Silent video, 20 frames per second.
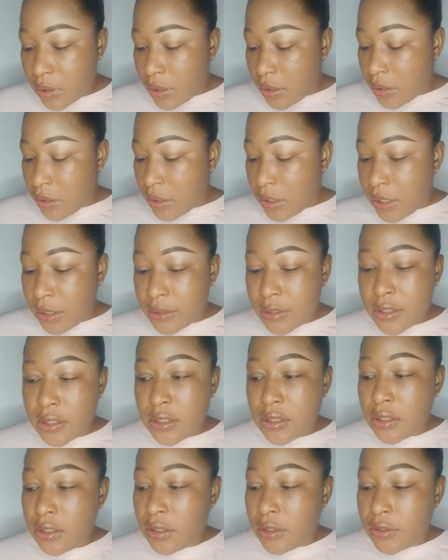the next
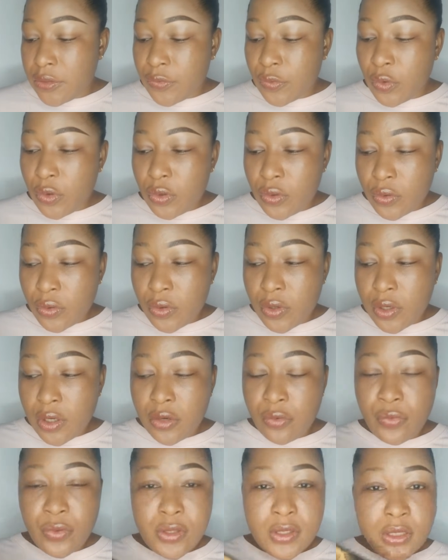thing is we're going to go in
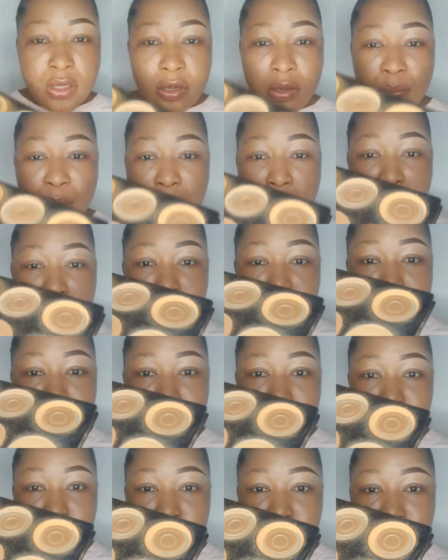with our
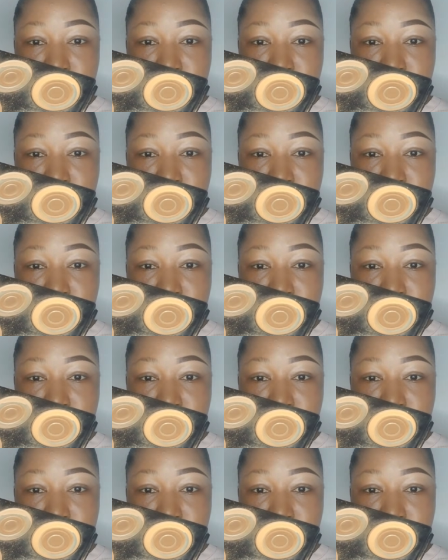powder